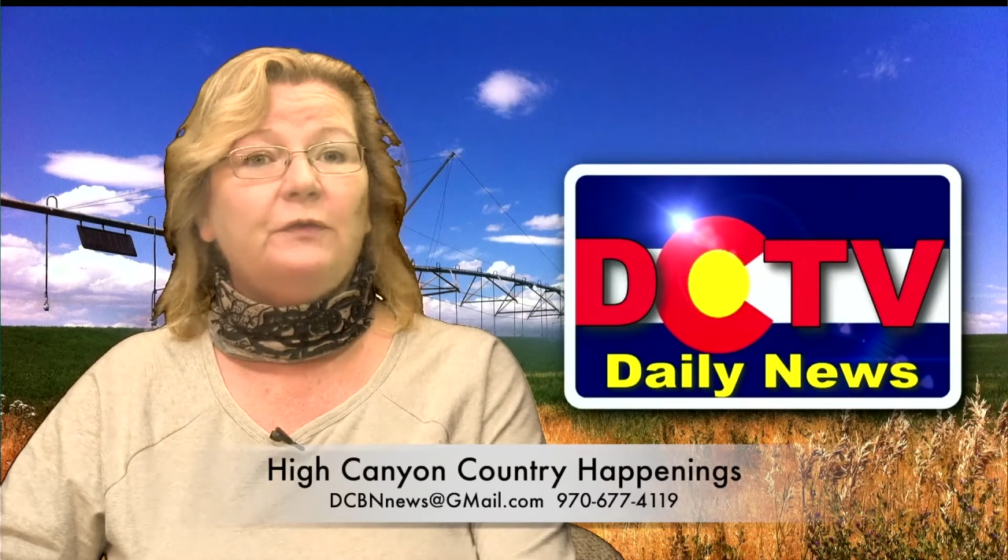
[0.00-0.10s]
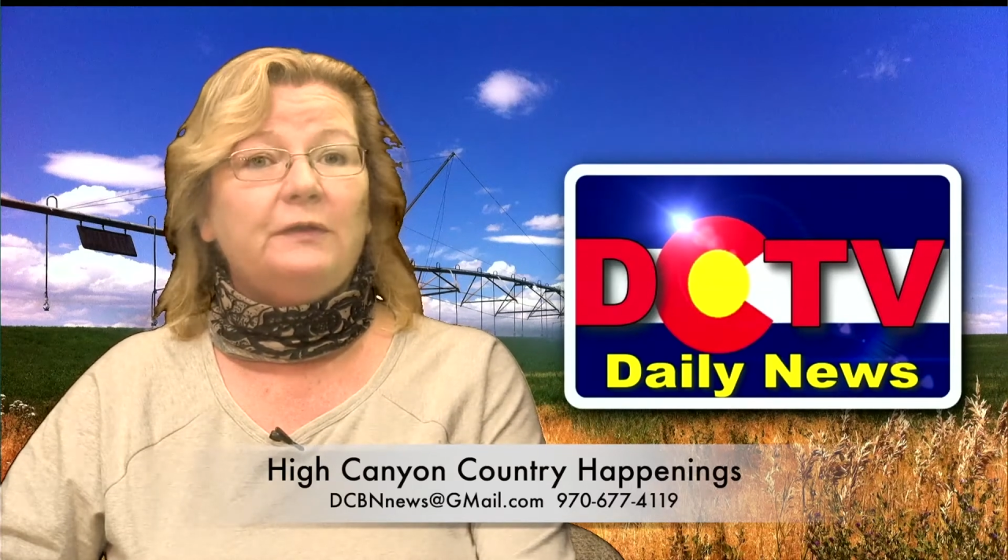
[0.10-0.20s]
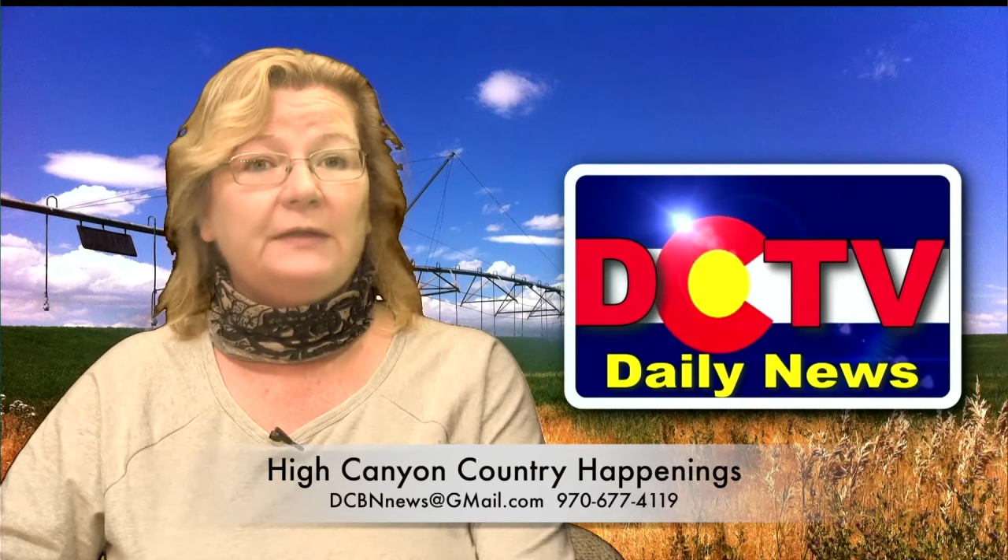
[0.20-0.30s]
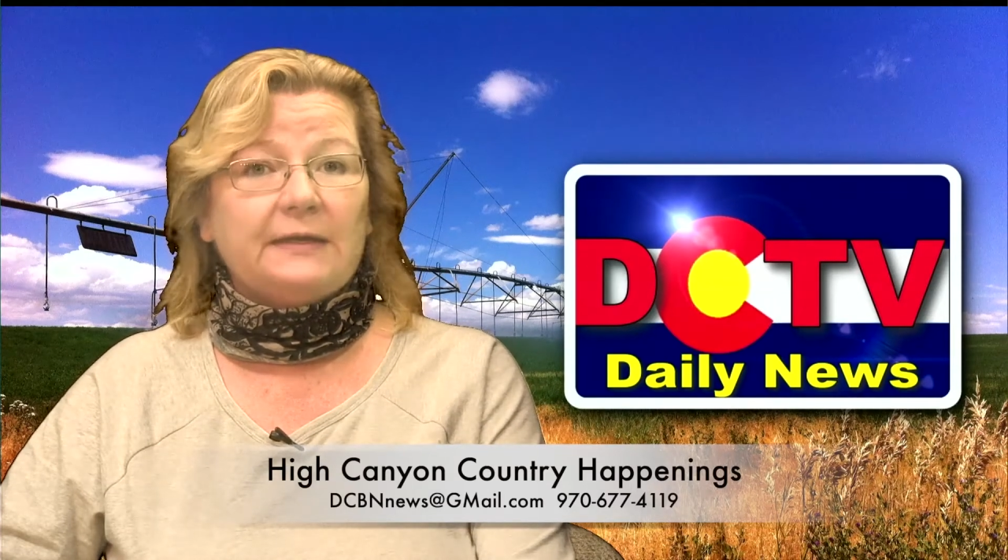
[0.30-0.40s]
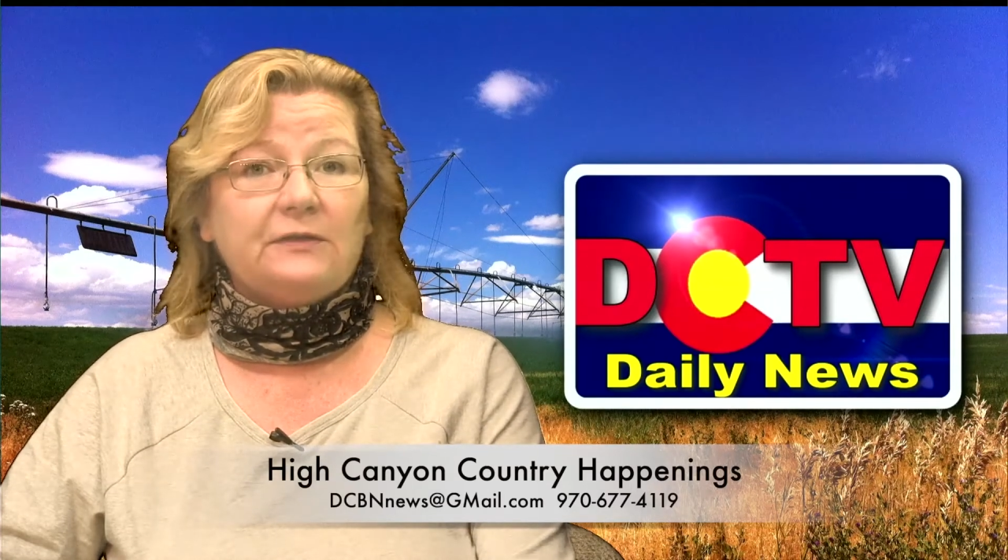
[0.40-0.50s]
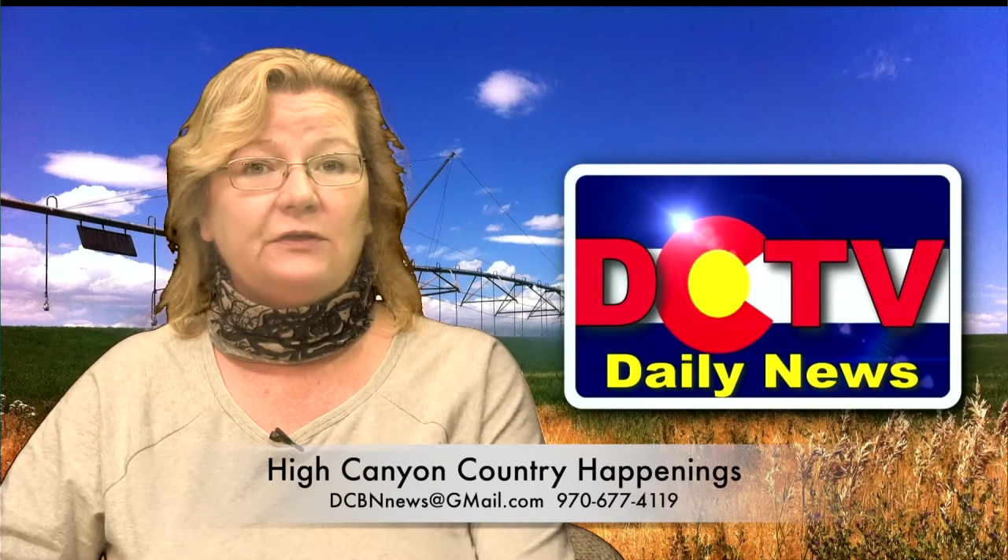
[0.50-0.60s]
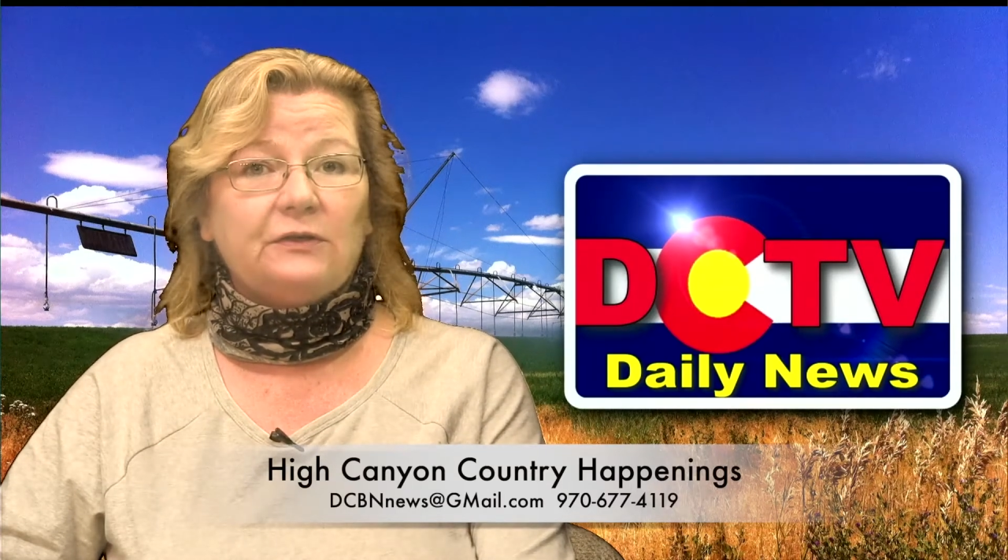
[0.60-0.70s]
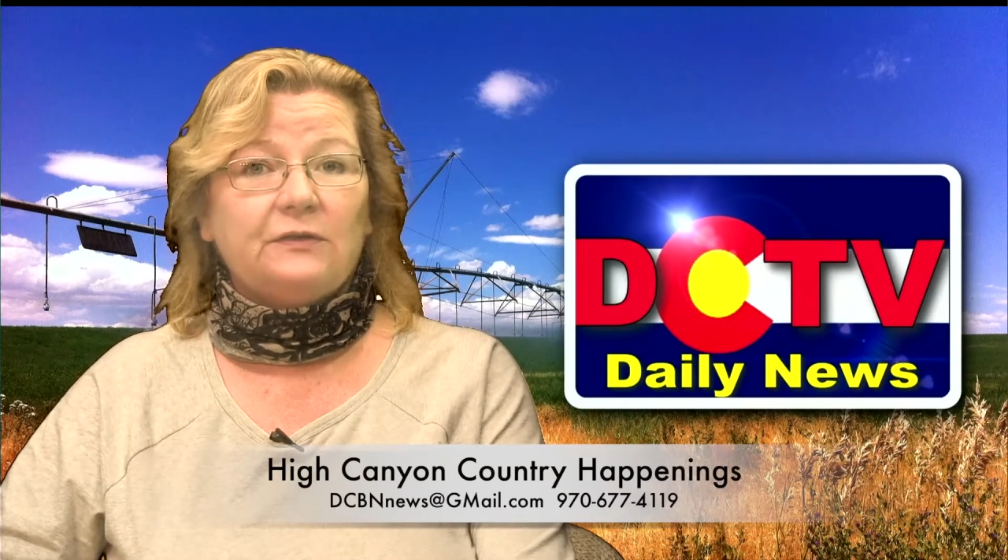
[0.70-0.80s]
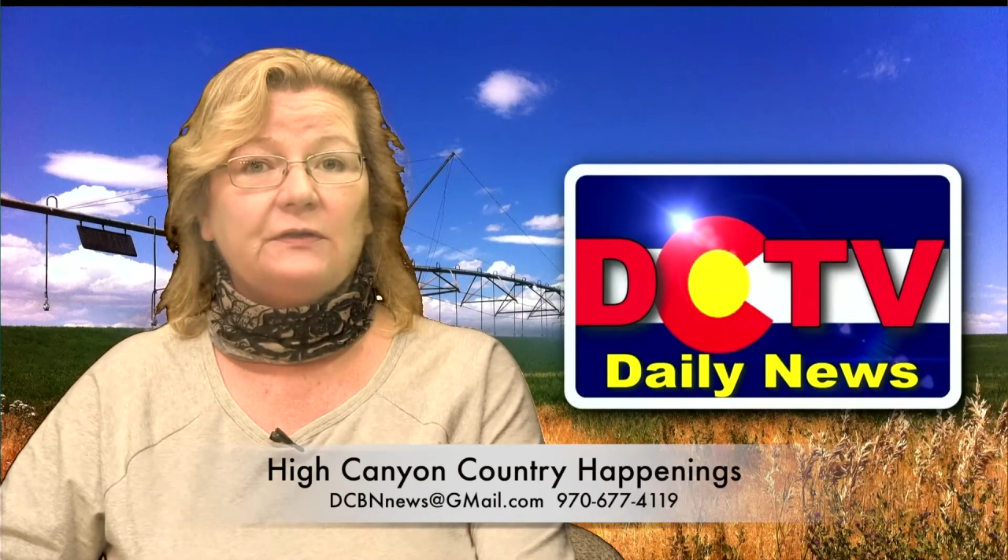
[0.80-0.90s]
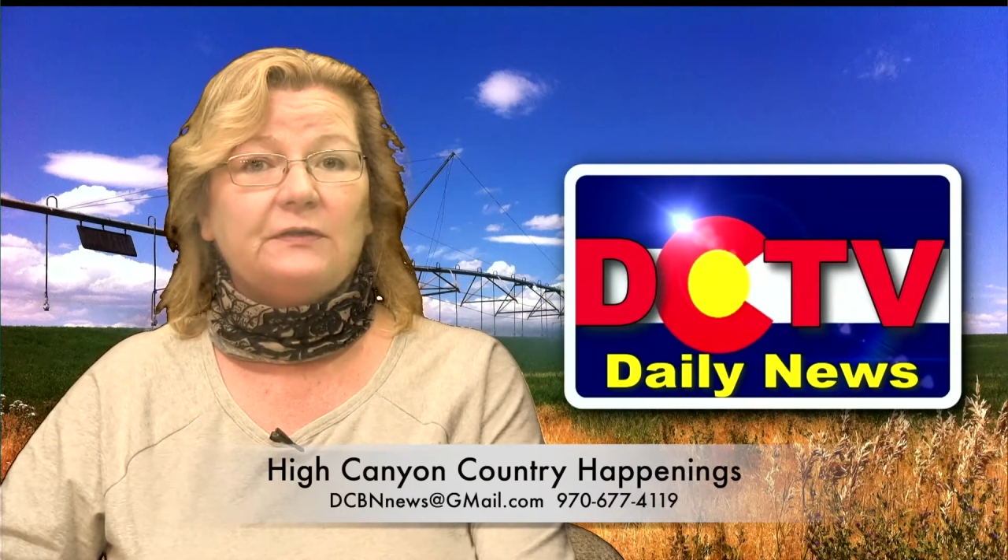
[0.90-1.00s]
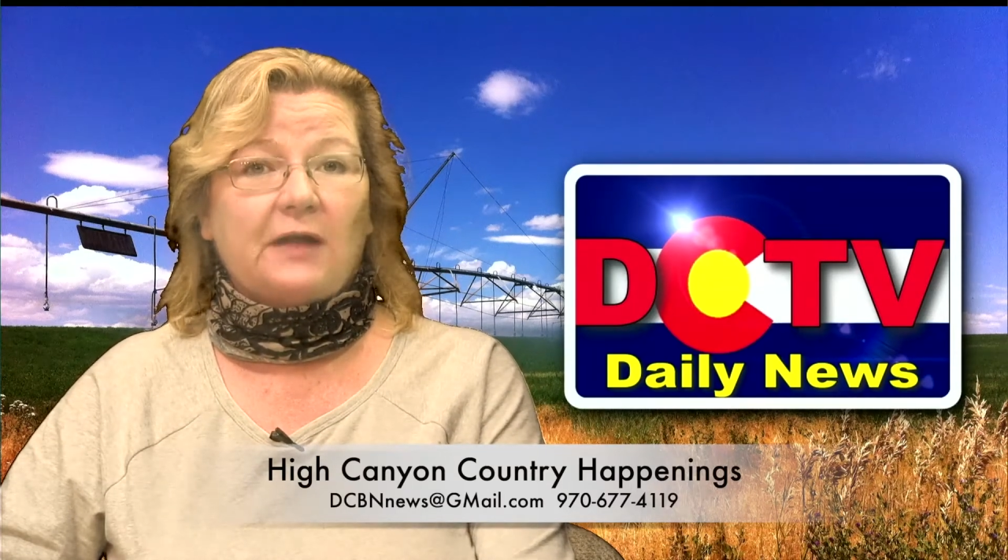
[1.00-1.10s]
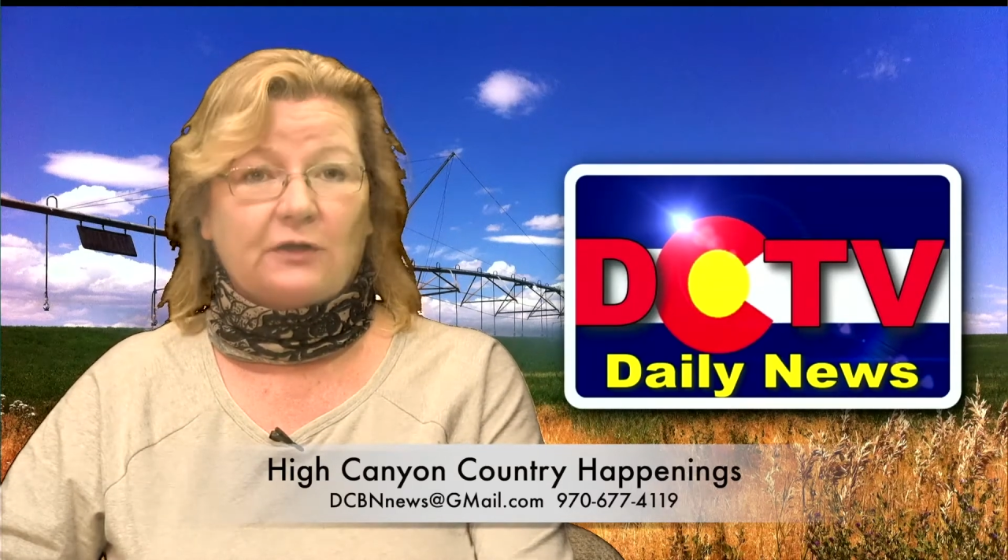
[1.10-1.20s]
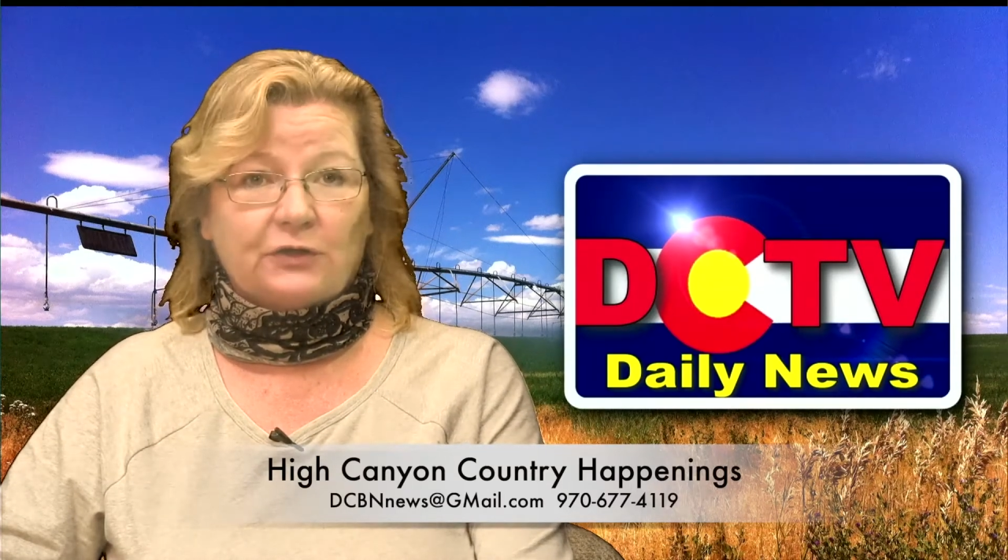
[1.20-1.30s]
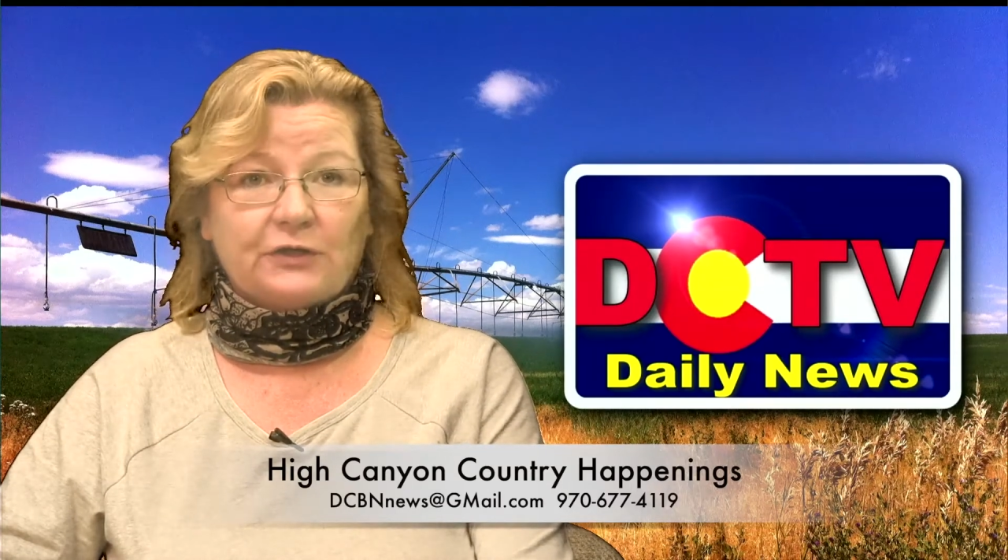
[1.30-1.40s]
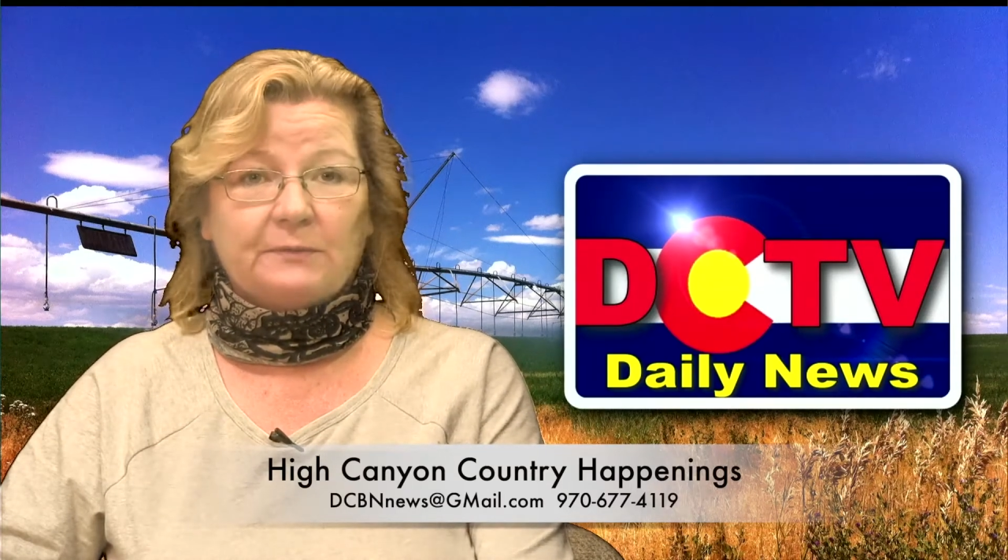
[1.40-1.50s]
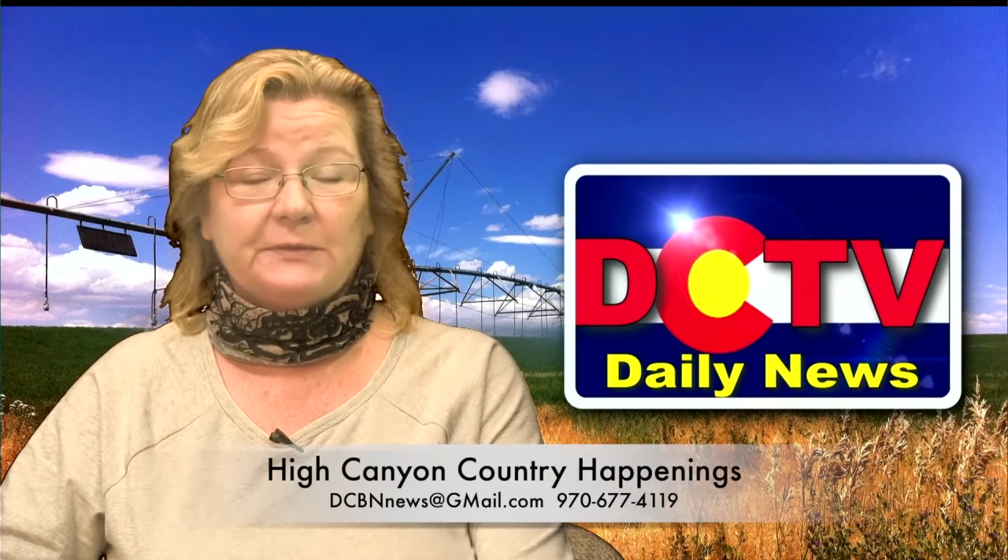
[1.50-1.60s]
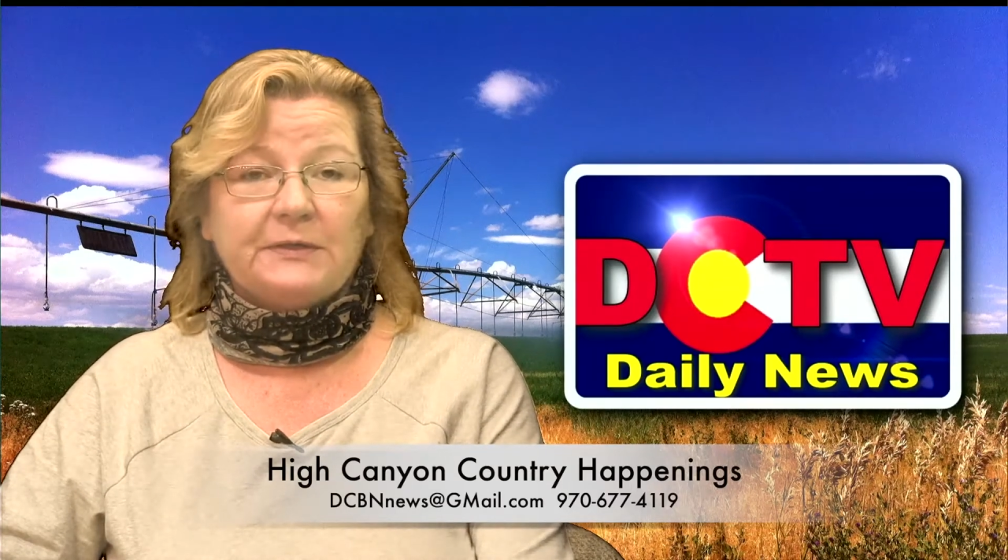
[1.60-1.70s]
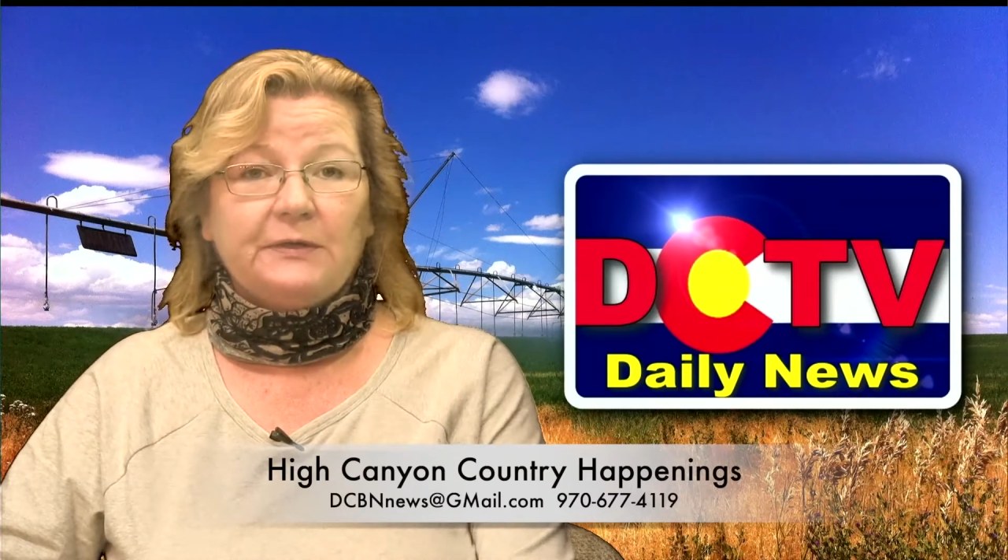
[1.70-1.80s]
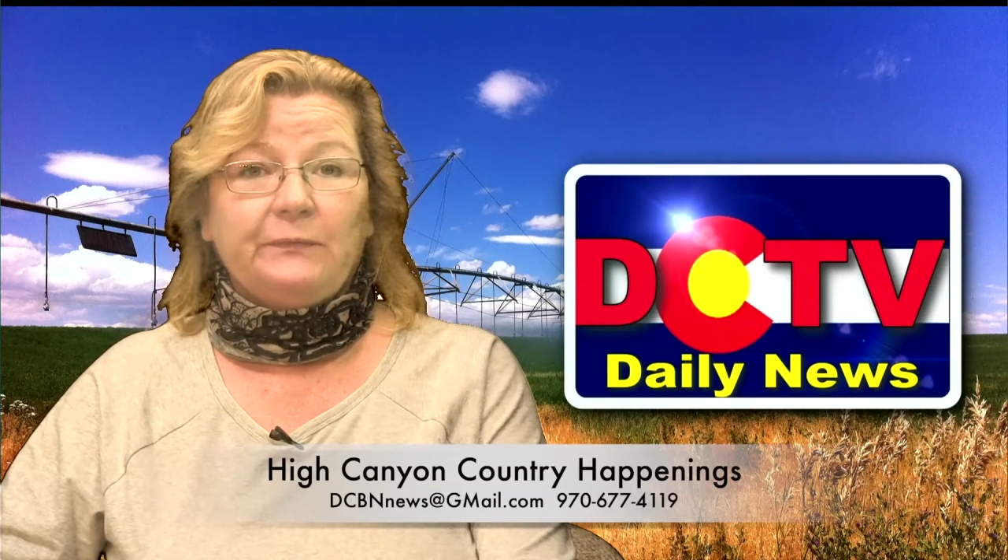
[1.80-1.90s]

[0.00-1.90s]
the next year's scholarships.